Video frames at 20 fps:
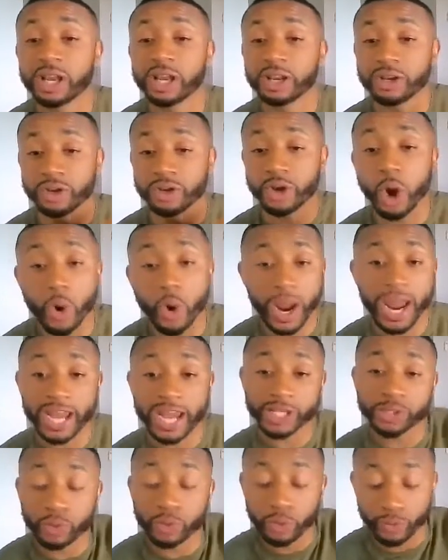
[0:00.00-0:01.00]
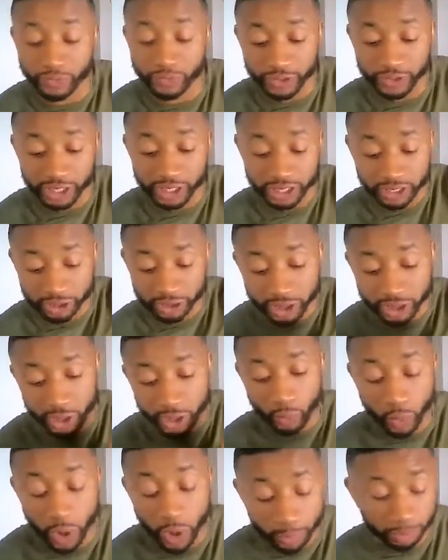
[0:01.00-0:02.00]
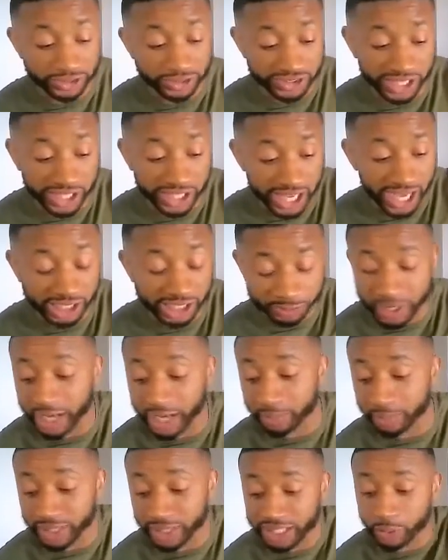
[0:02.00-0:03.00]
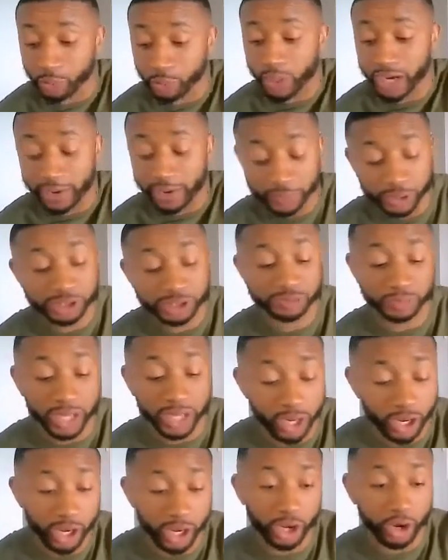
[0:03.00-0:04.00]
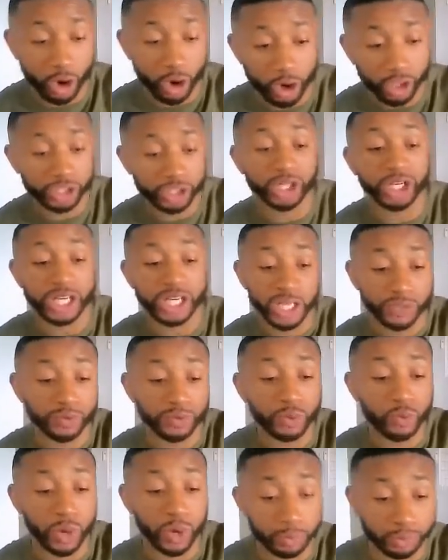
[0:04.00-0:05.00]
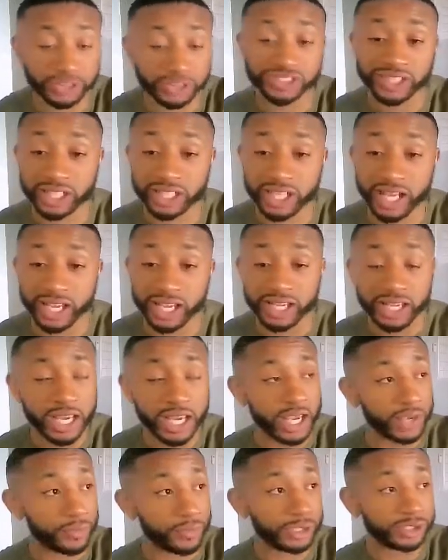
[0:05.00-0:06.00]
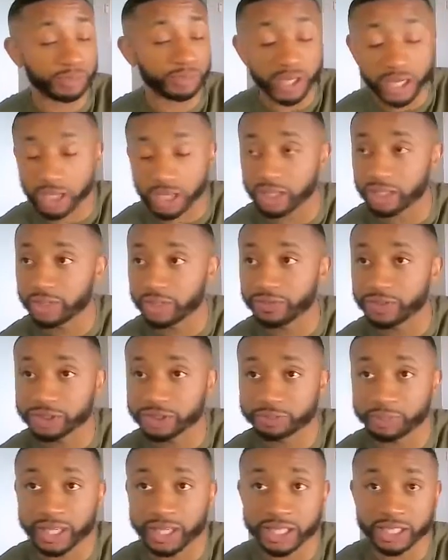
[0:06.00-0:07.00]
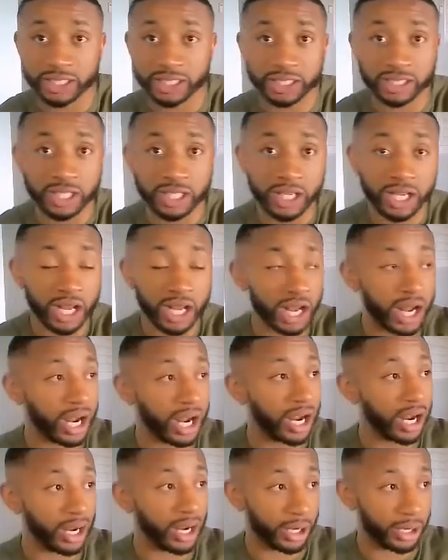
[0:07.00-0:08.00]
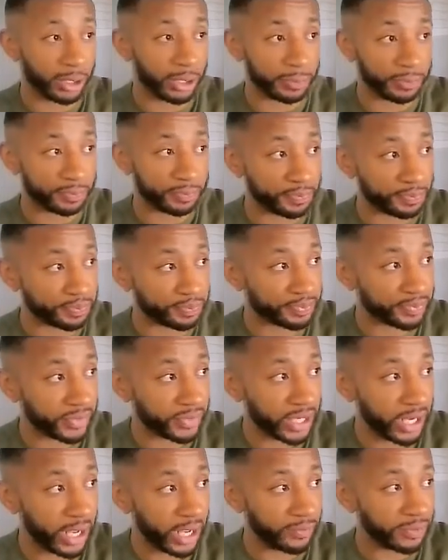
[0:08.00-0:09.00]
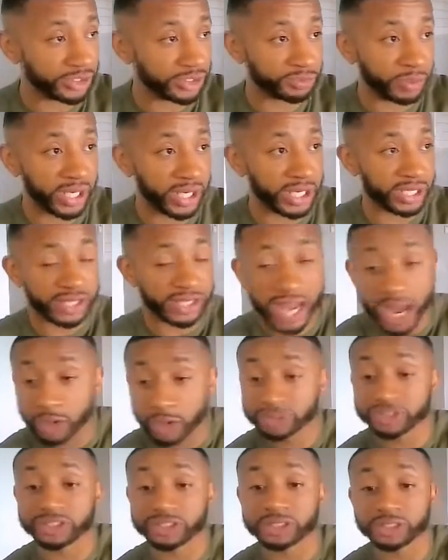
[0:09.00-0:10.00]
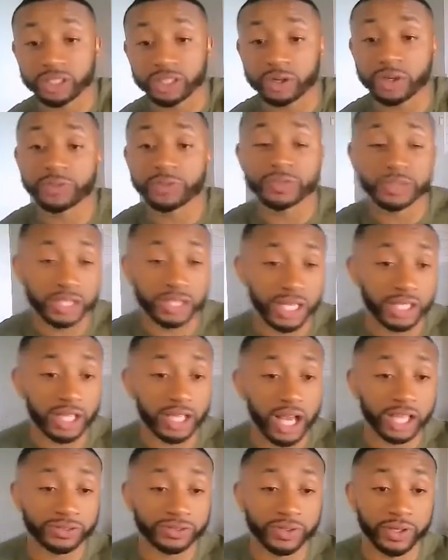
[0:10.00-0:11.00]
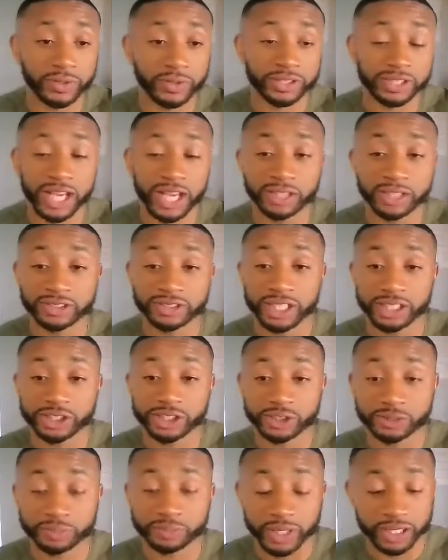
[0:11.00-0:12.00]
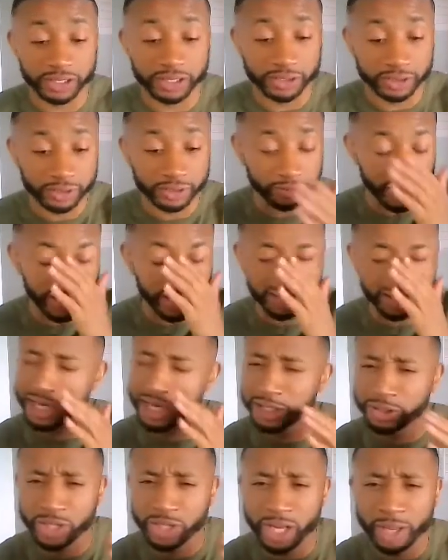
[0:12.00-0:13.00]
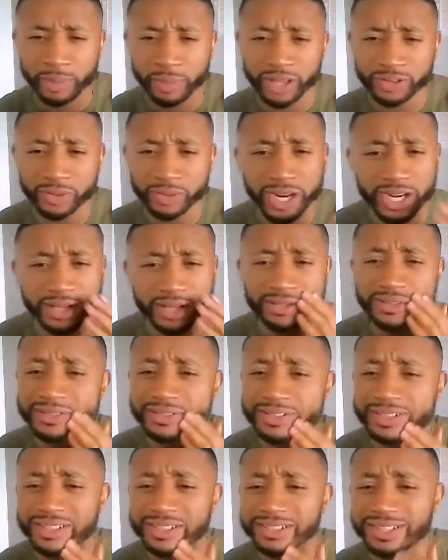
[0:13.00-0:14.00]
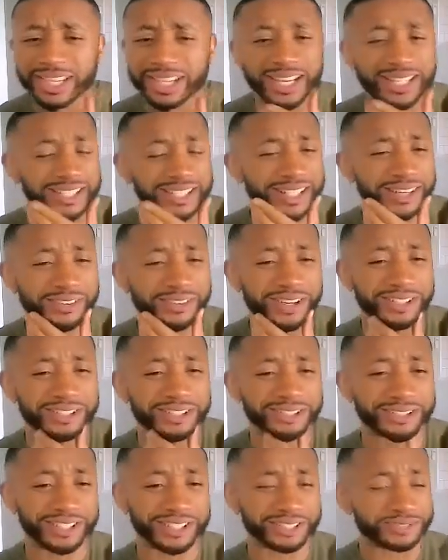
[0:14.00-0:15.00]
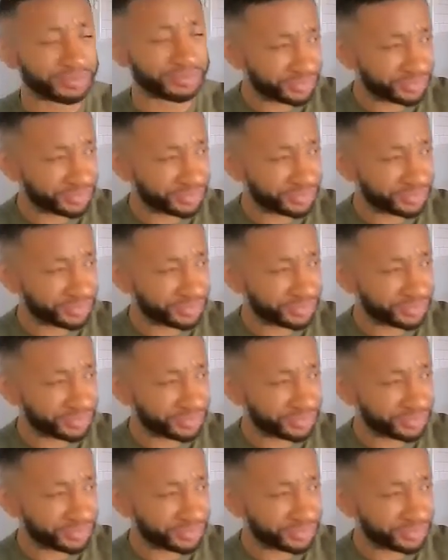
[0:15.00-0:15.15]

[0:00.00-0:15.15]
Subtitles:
No annual fee. You get 1% cash back, meaning whatever you spend on a card, they're going to give you 1% of that. If you spend if you spend $1,000, they're going to give you $10 for every $1,000 that you spend. Right? Did I do that math right? I think I did that right. Right.